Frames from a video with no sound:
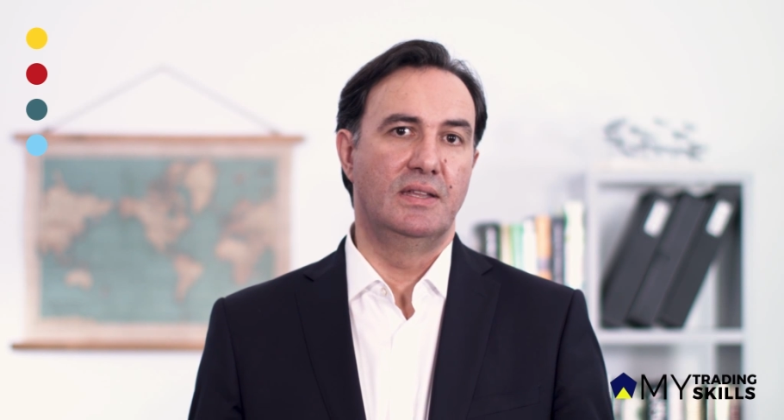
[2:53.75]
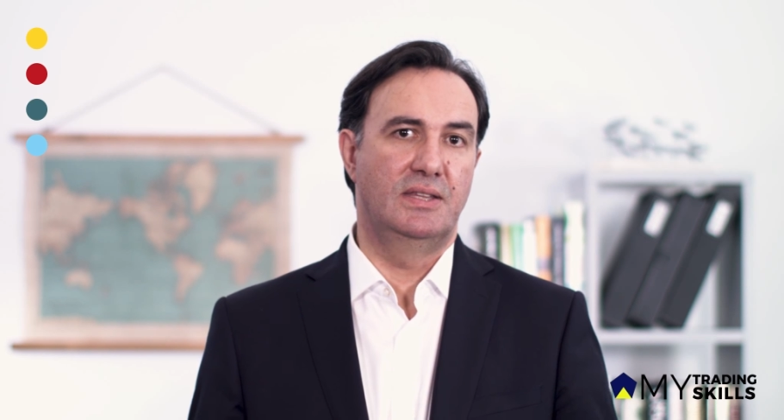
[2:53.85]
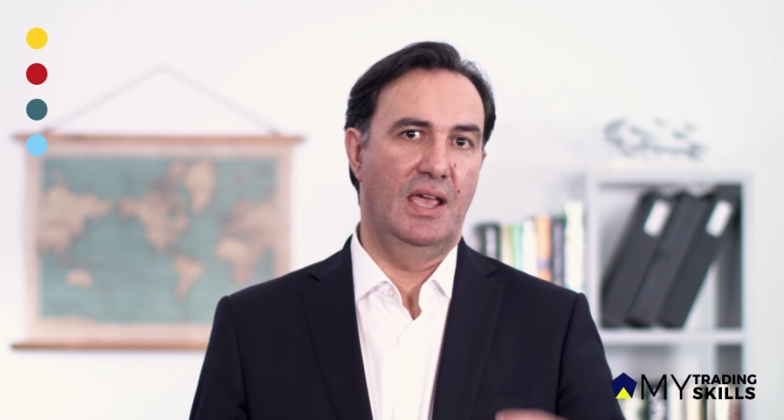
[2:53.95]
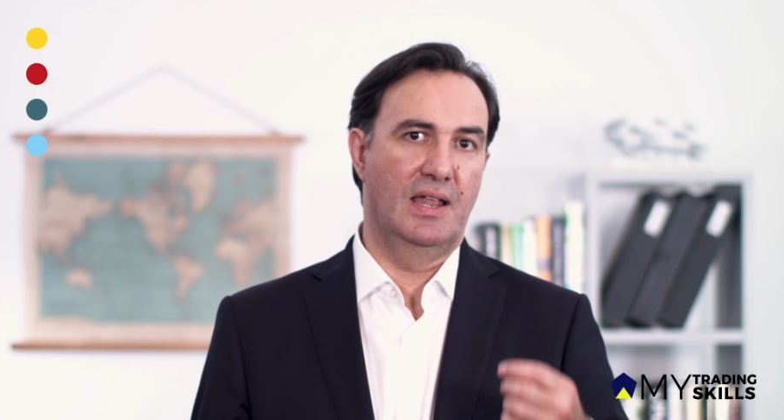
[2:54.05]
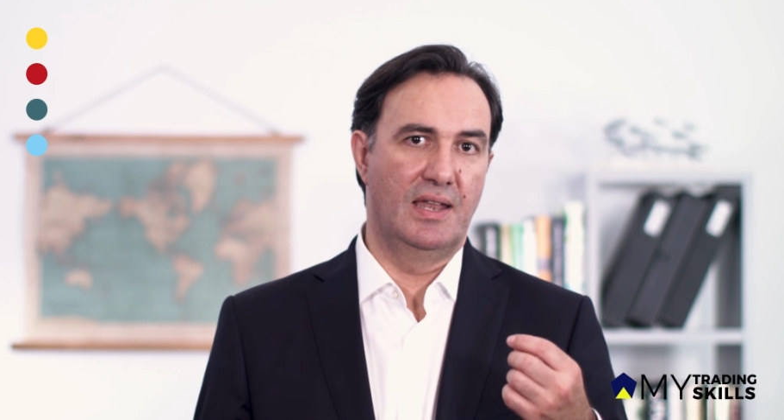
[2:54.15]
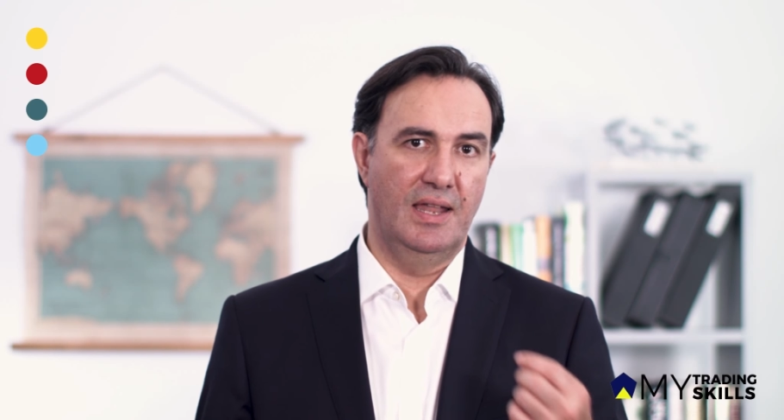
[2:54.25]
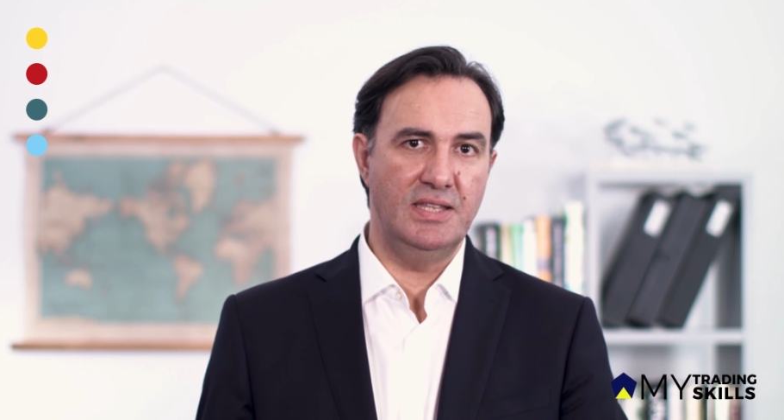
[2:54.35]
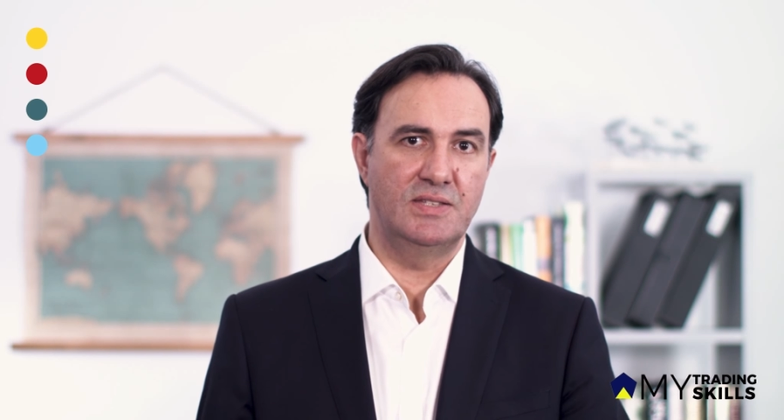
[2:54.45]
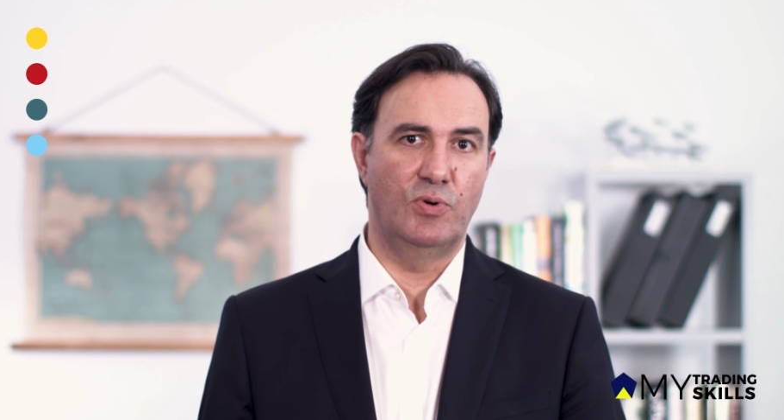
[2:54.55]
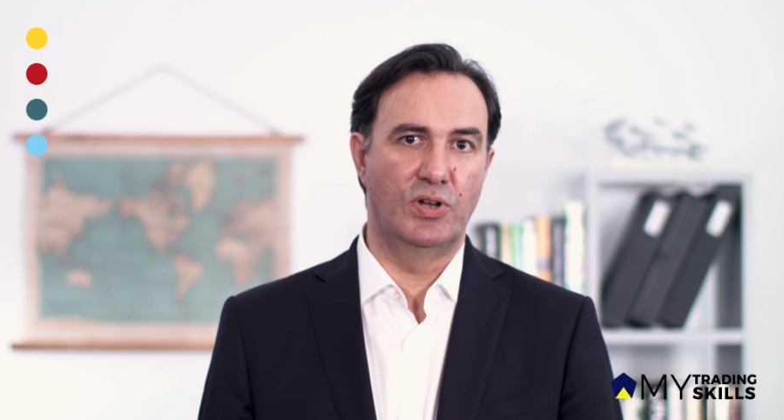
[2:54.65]
they are
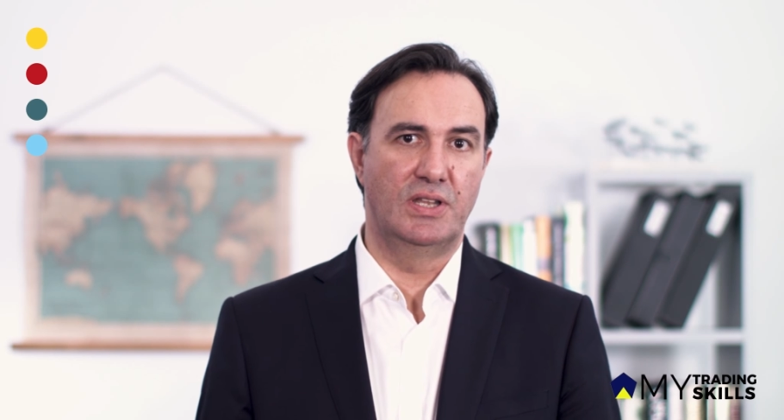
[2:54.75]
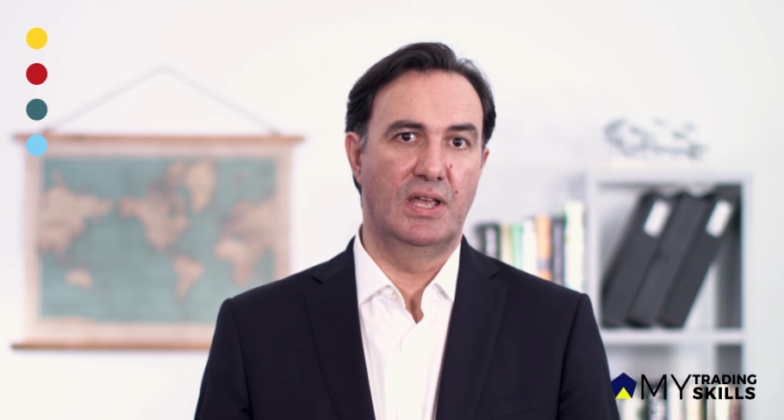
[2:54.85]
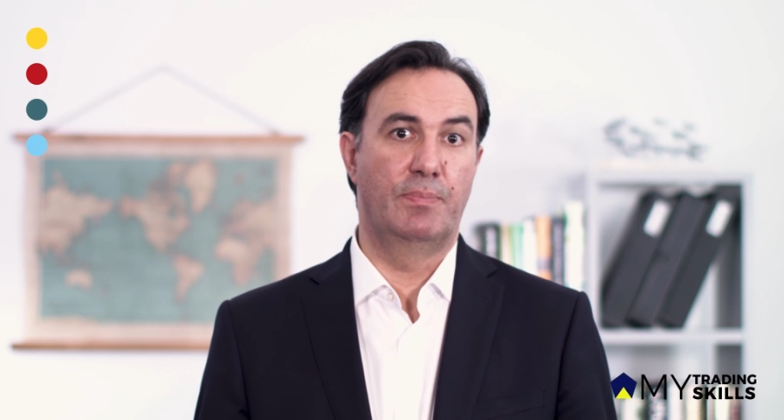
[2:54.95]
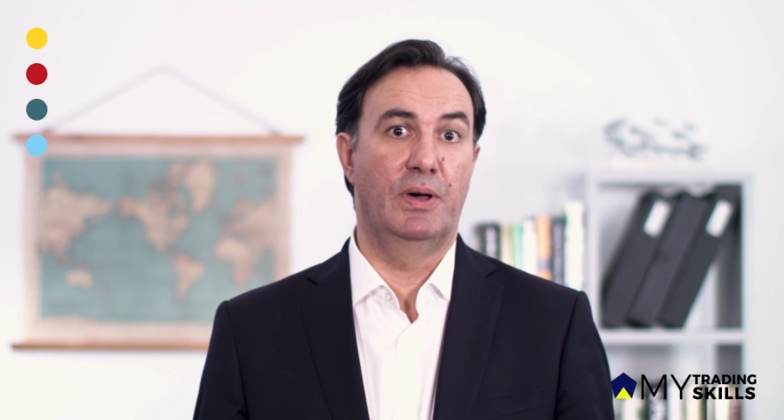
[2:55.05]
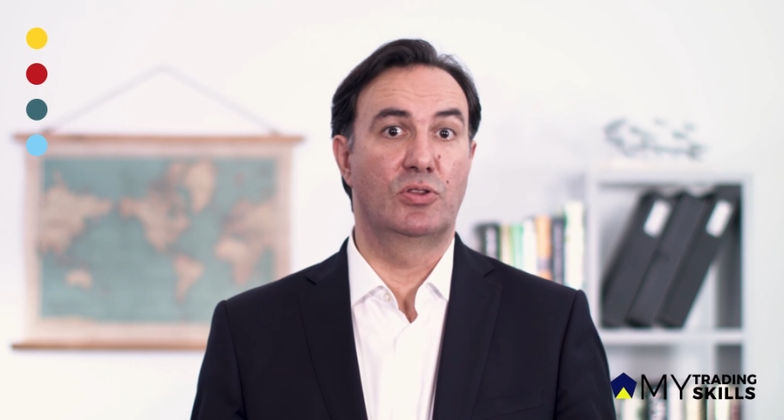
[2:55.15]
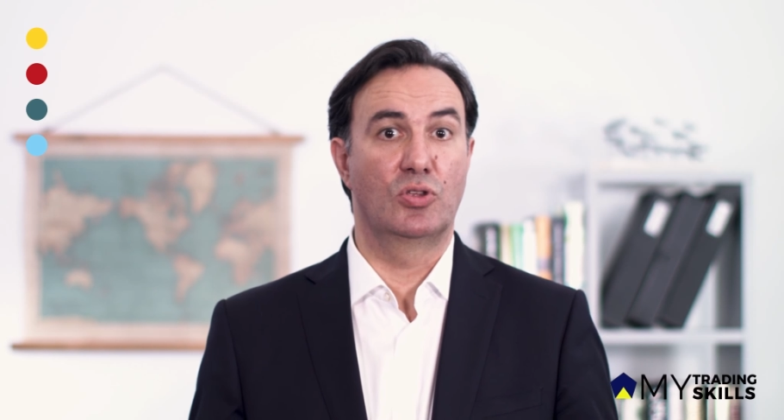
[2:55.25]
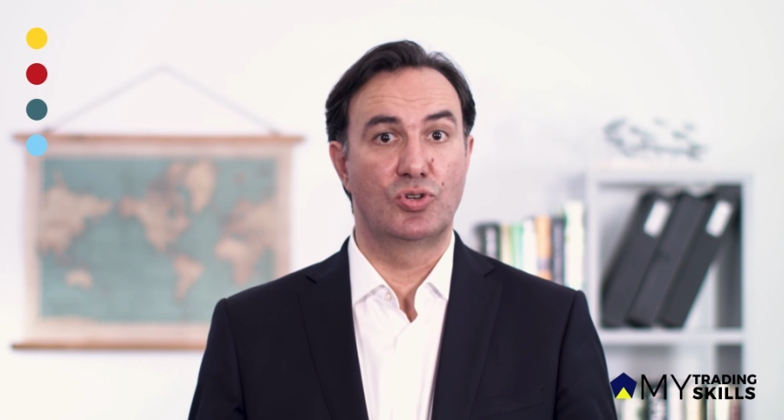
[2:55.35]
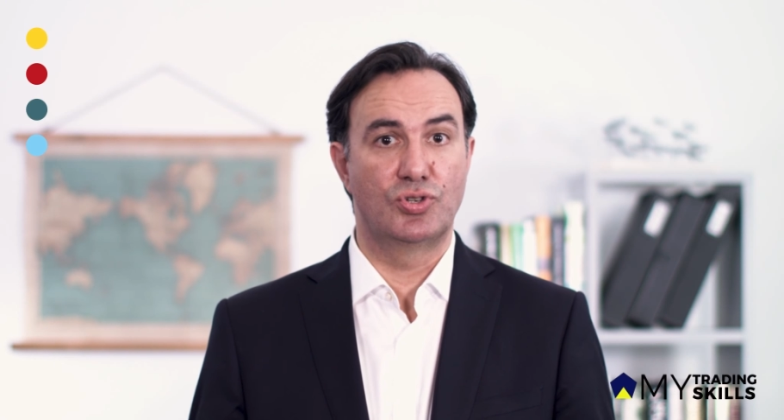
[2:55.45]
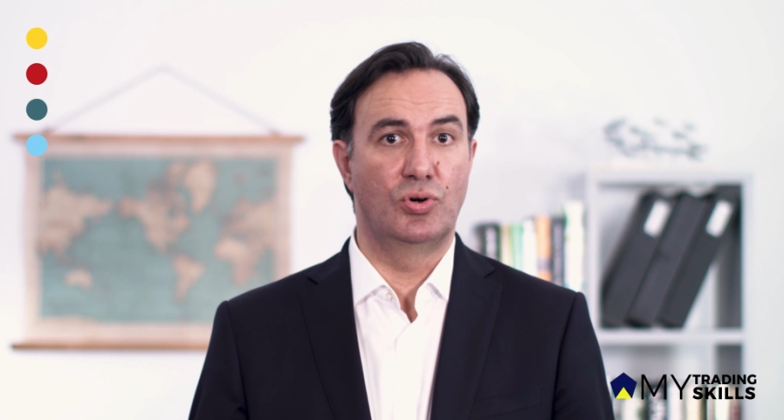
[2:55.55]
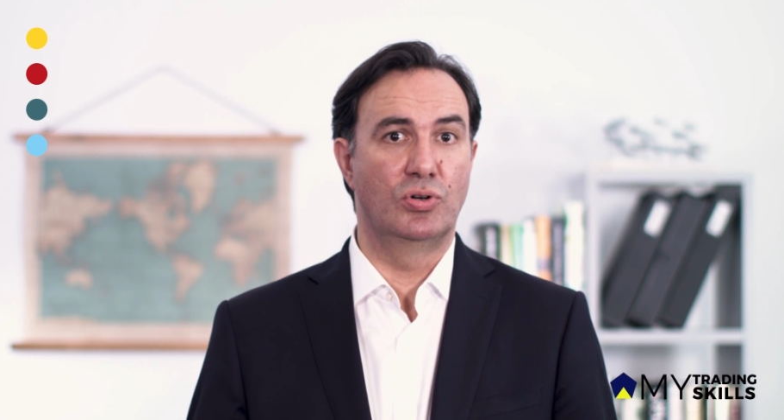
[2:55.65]
less worried about
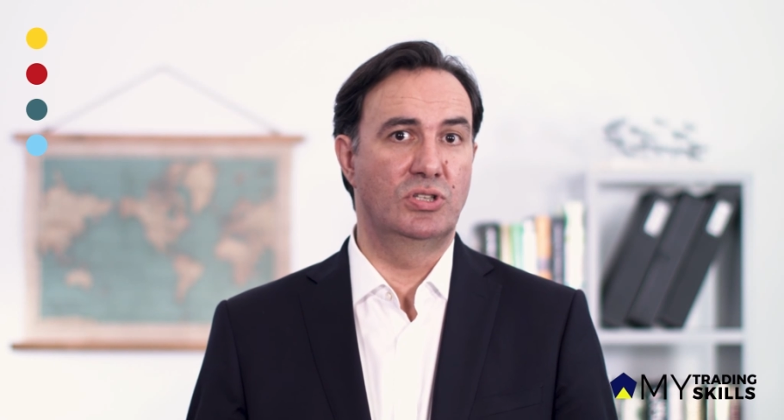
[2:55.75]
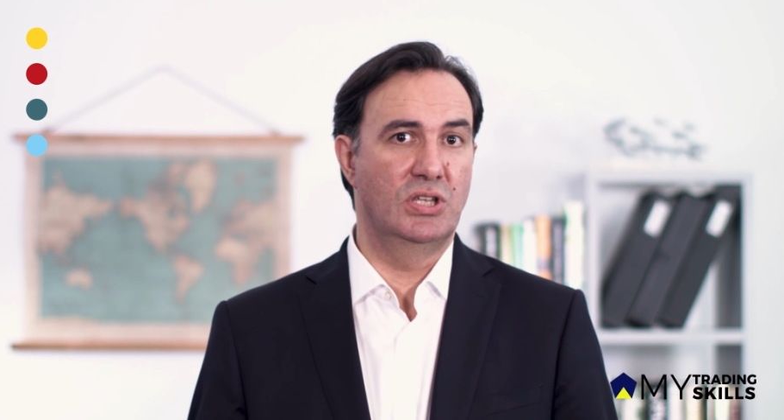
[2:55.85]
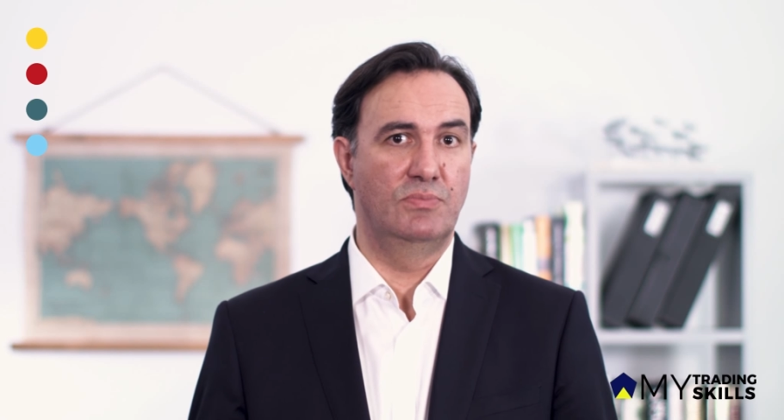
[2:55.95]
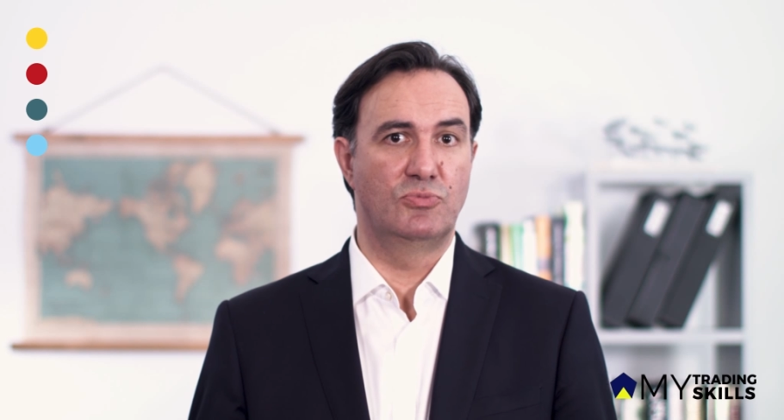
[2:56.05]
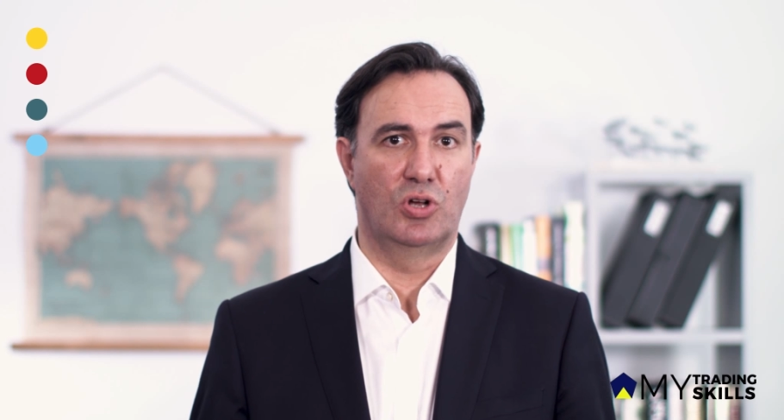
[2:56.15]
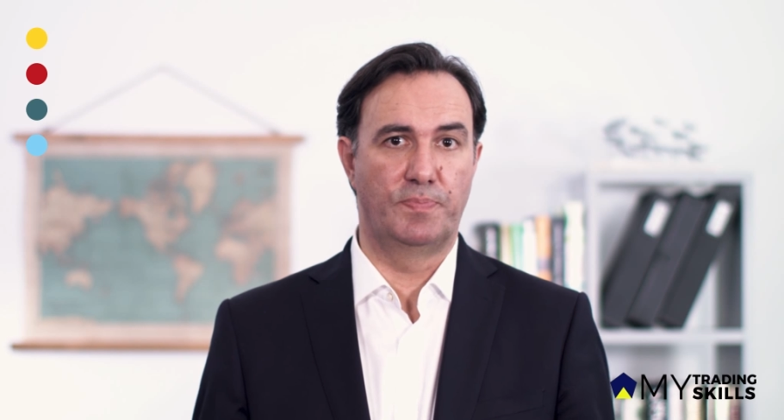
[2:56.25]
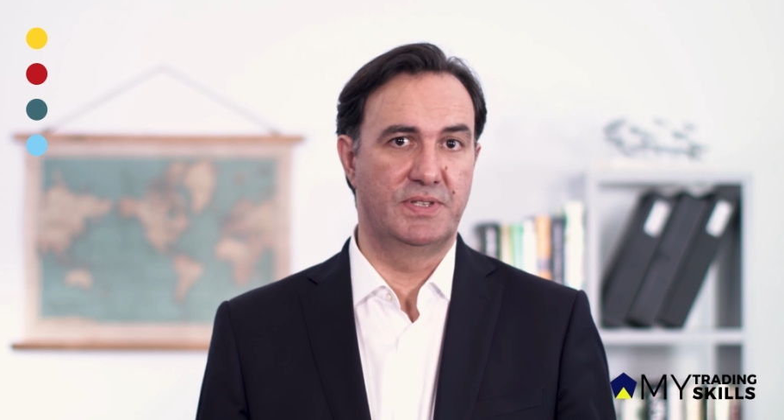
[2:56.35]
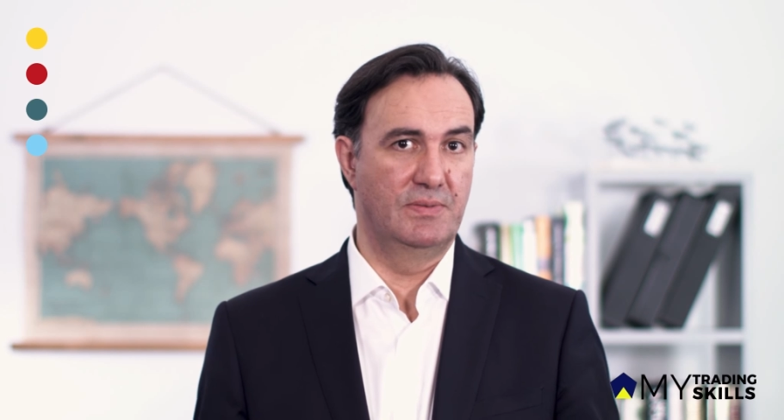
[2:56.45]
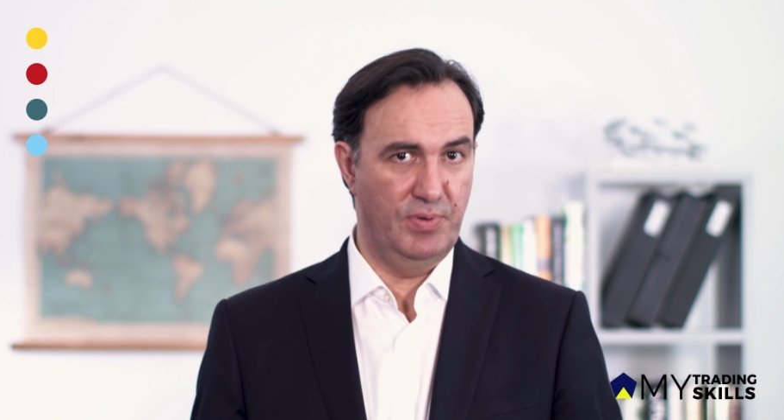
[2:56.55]
short-term drops in